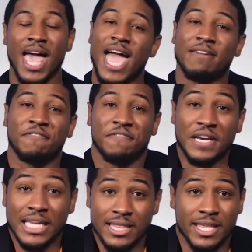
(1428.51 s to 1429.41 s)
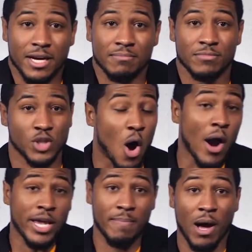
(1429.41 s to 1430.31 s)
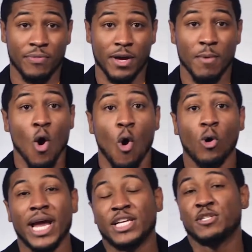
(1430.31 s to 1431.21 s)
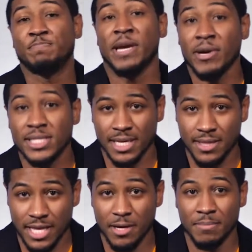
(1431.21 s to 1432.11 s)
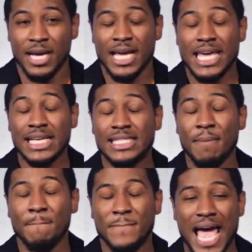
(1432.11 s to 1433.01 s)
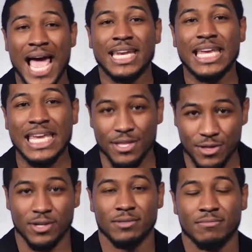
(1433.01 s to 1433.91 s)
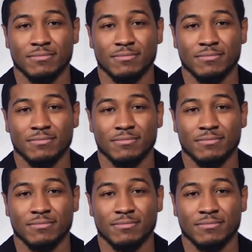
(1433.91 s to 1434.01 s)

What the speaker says: And feeling them, talking about them, or experiencing them isn't bad either.